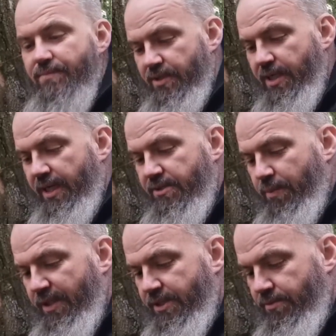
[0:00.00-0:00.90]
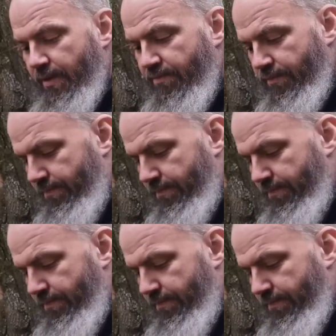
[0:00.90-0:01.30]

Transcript: It's a nice place to have,